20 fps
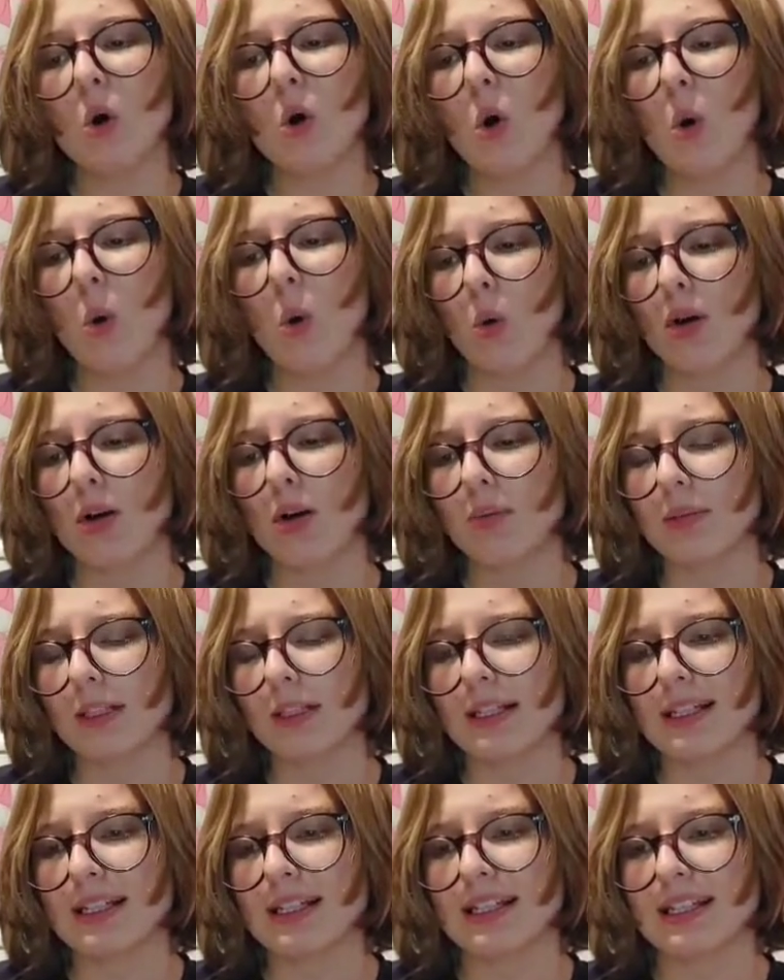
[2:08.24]

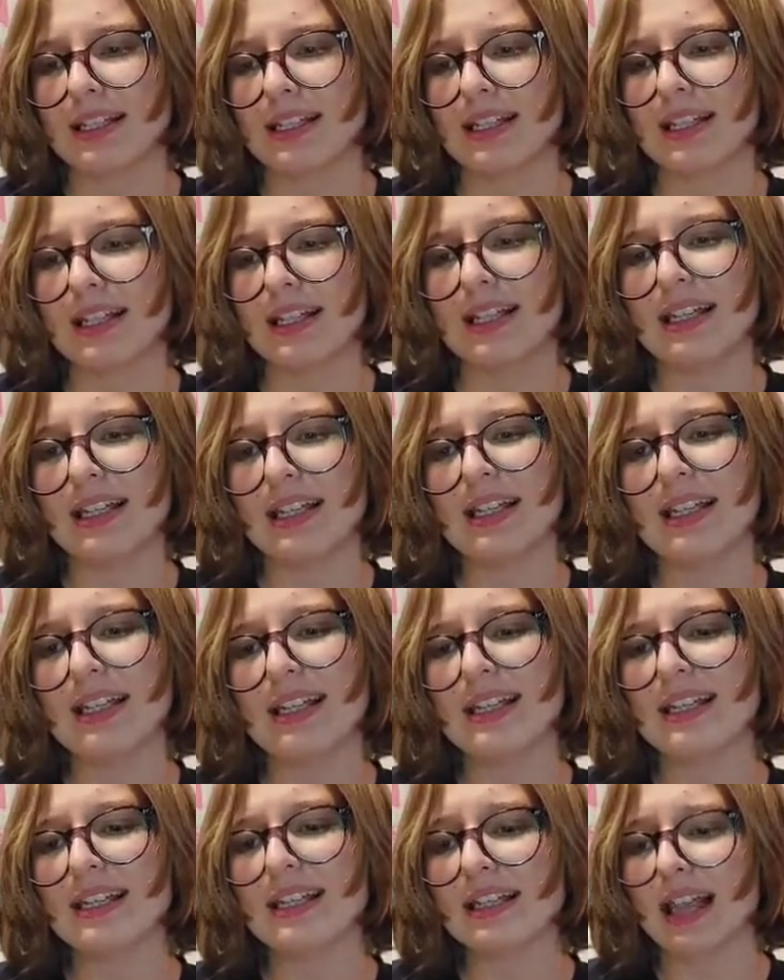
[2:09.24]
horribly, it
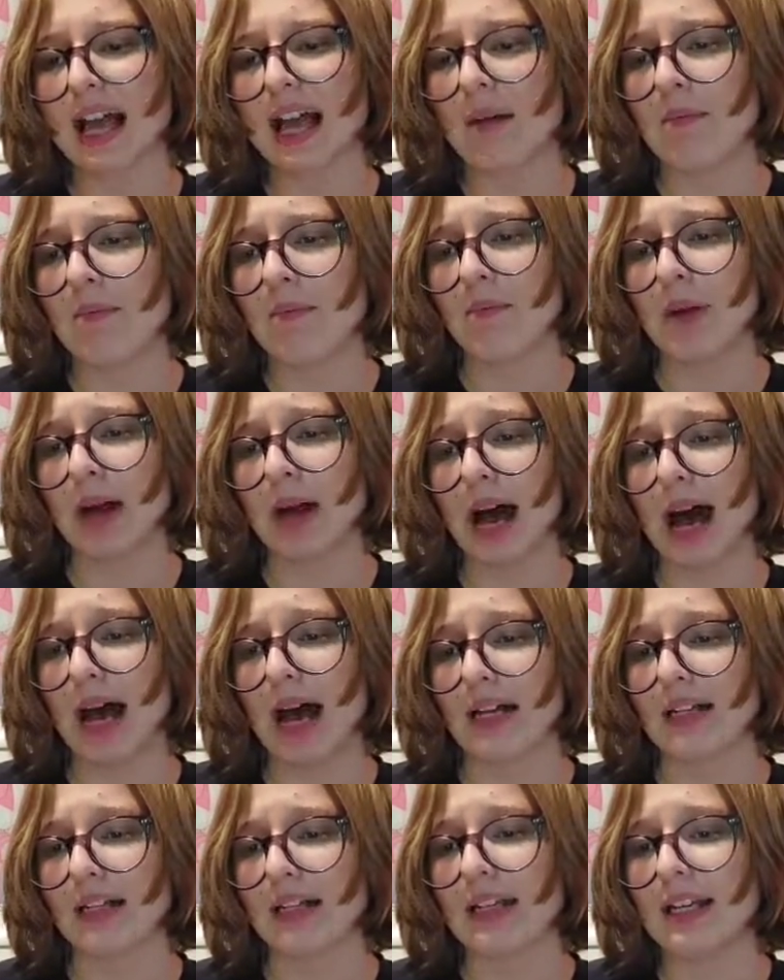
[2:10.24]
isn't that
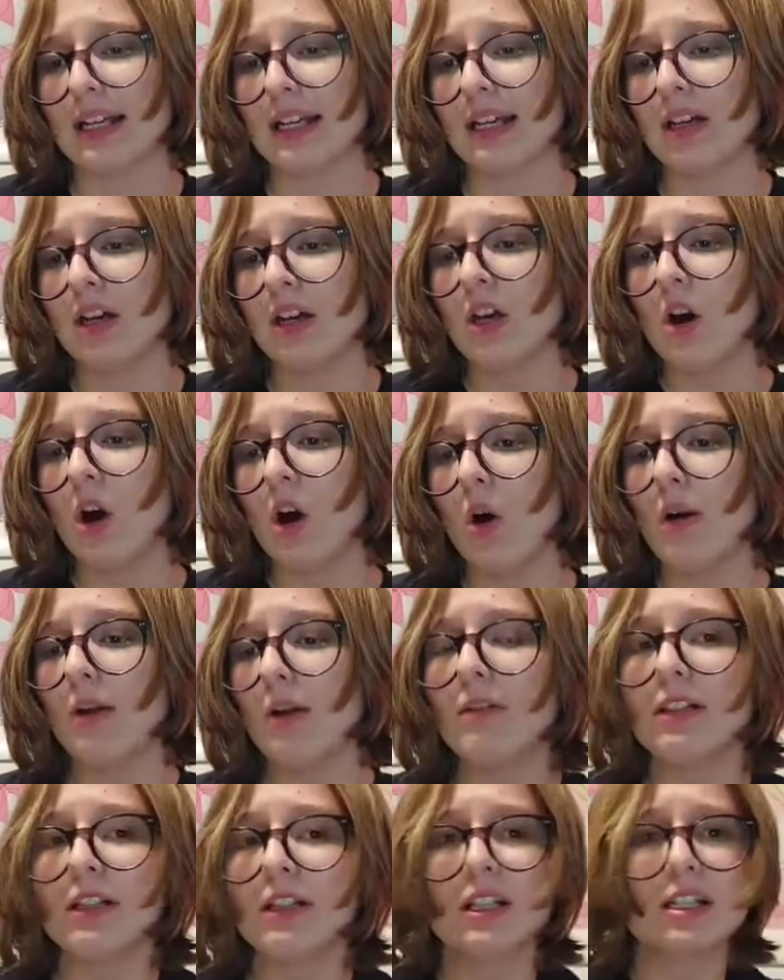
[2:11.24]
bad. And all he
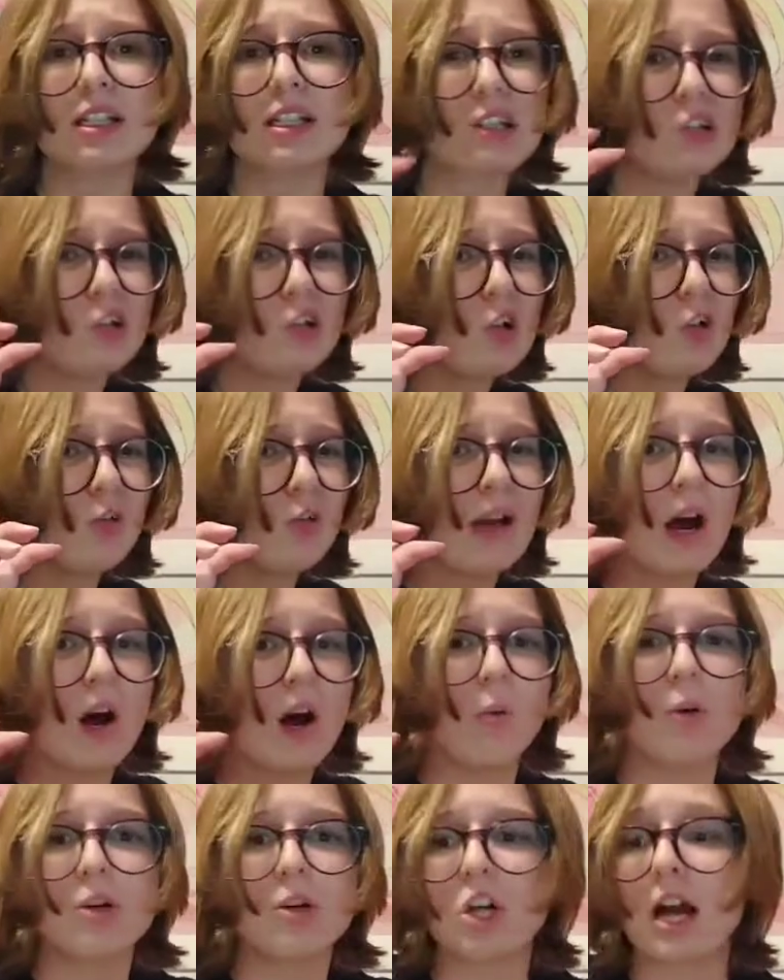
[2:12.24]
really does is look
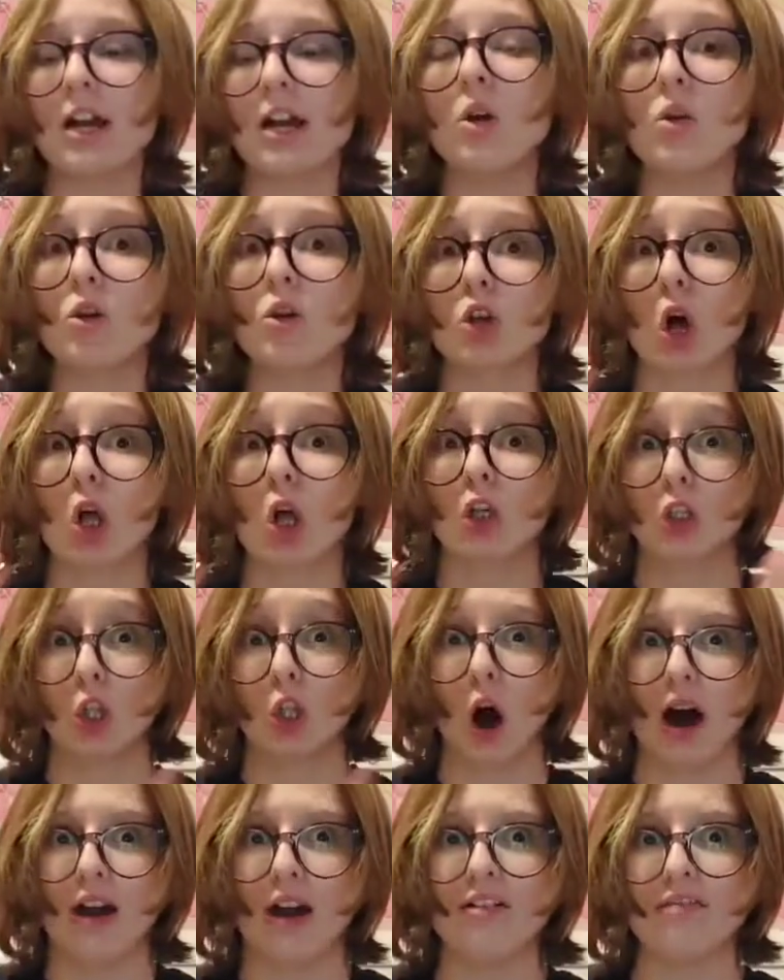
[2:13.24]
around, which I know there's a
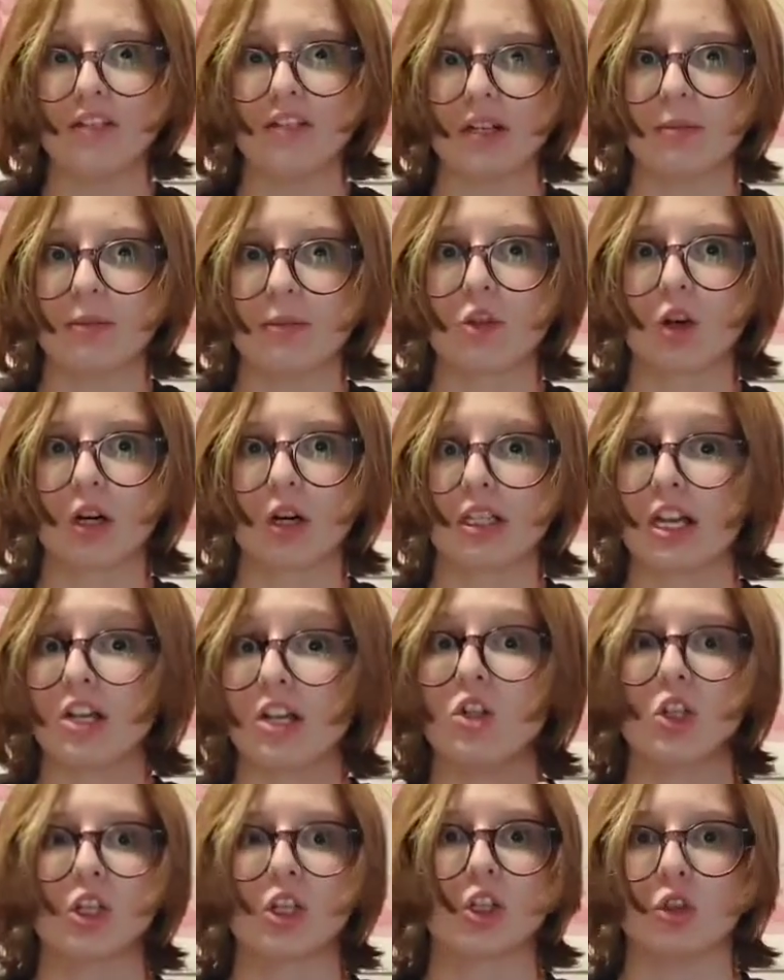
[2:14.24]
lot of animatronics
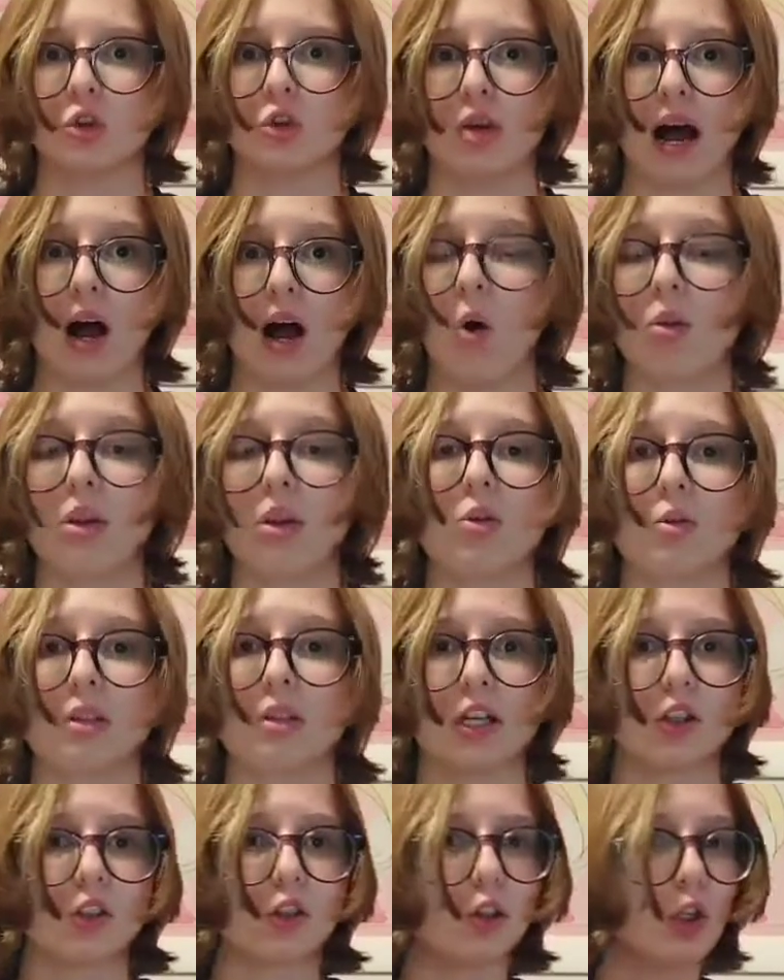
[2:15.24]
that just do that. All they do is
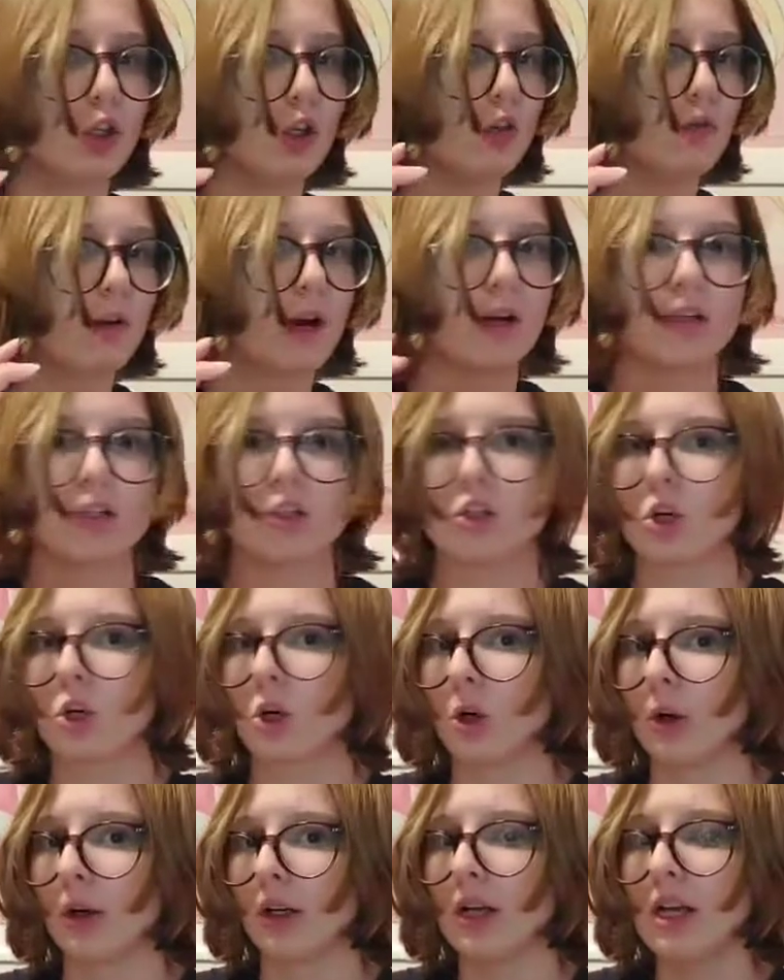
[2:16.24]
like look around and
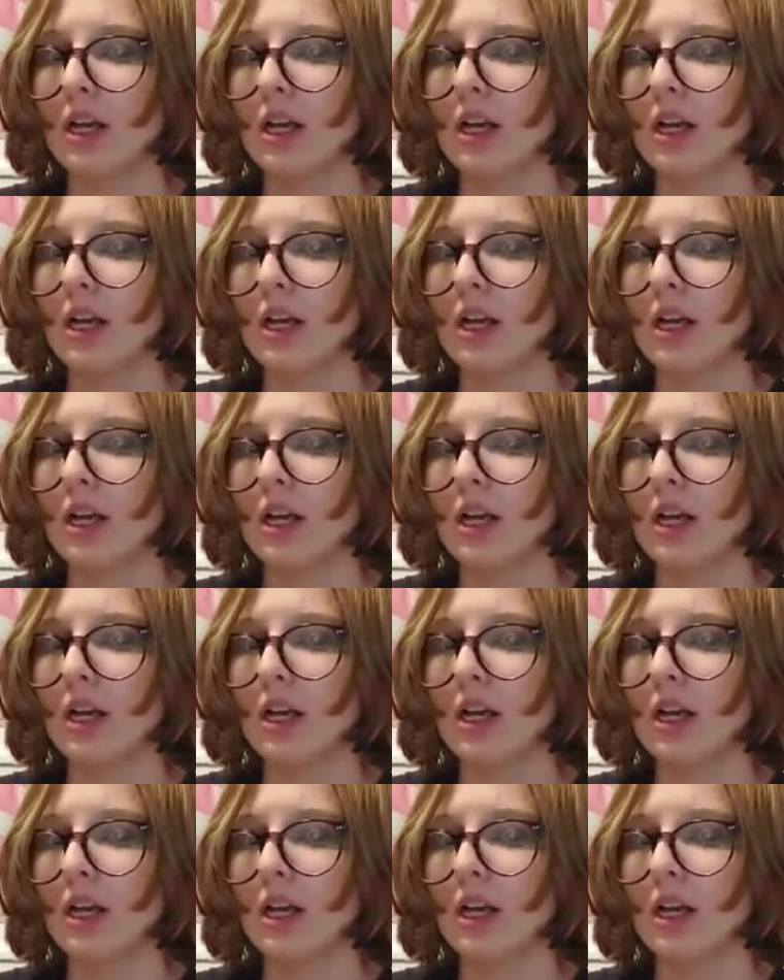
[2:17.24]
turn,